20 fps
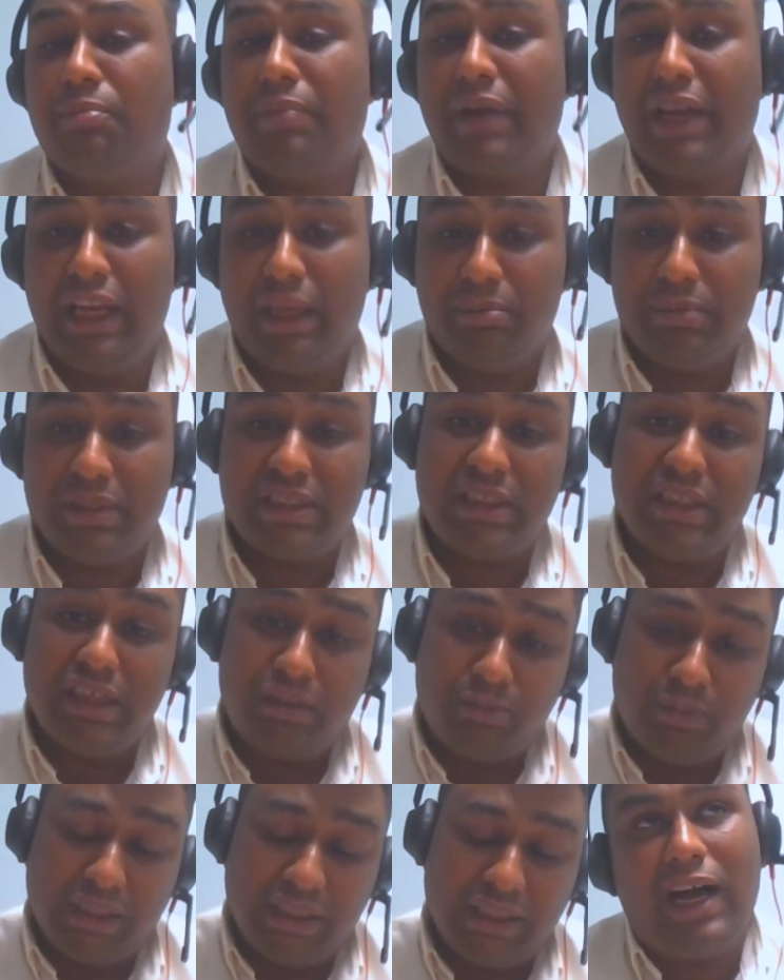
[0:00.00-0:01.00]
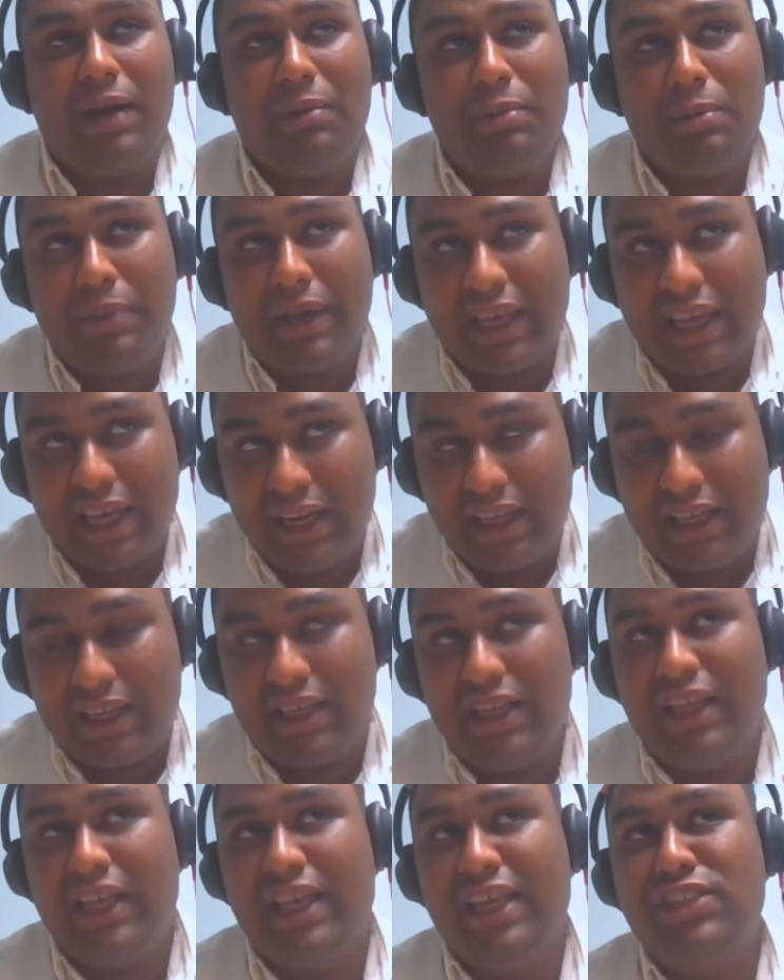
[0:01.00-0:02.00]
My name is Nirmal. I'm a
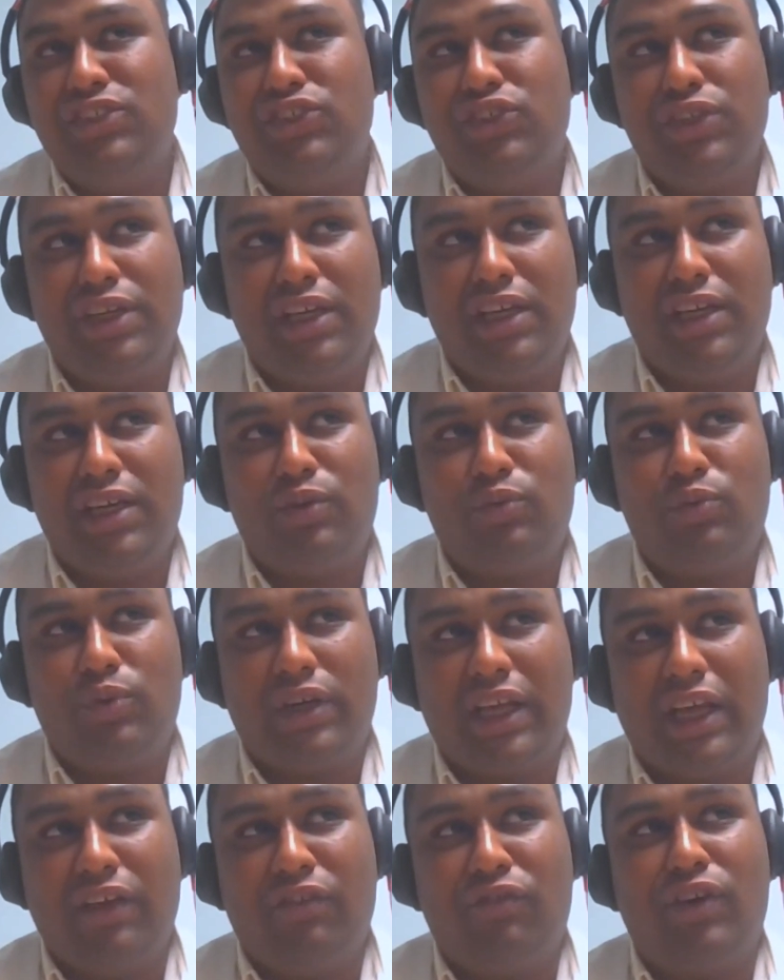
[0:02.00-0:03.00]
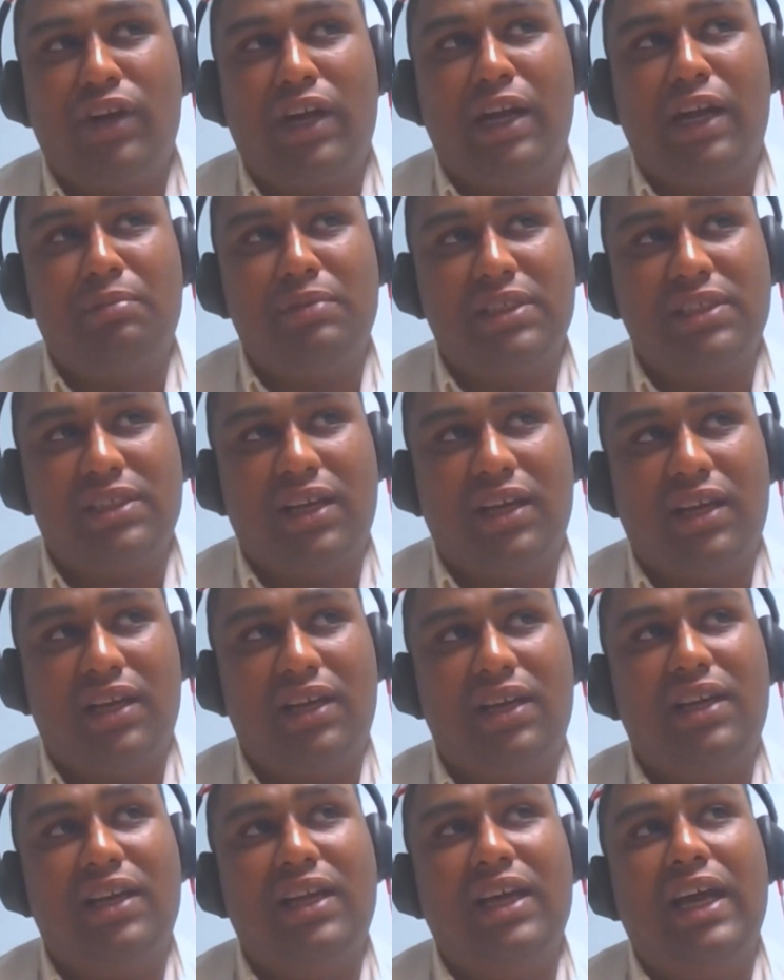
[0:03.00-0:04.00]
mechanical engineer working for
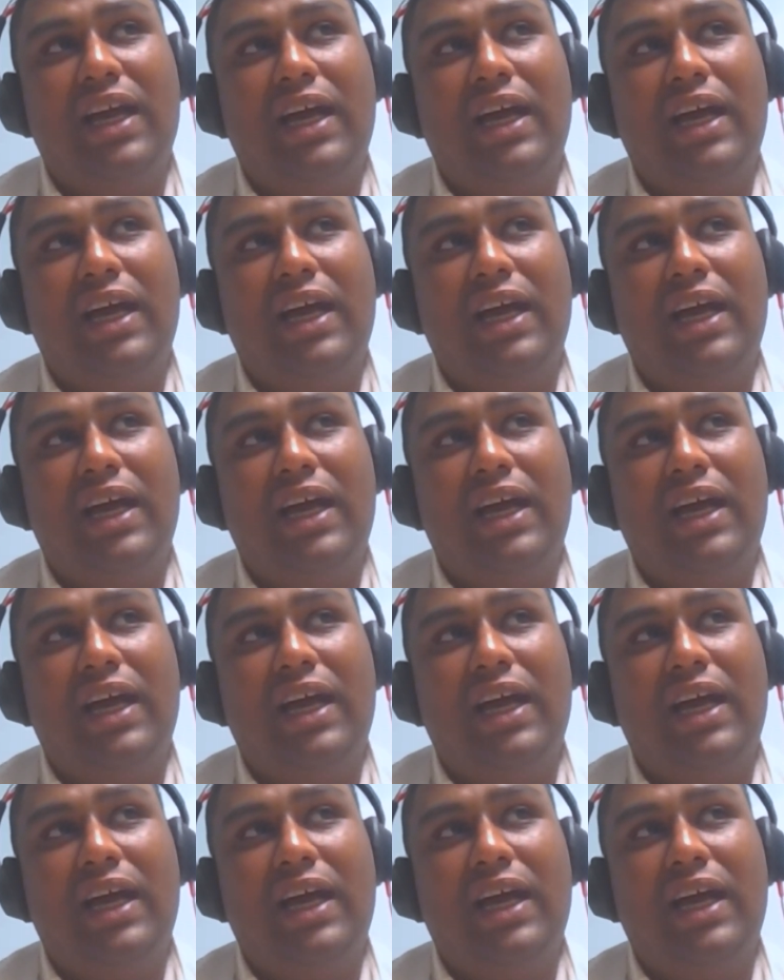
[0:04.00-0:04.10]
Amazon.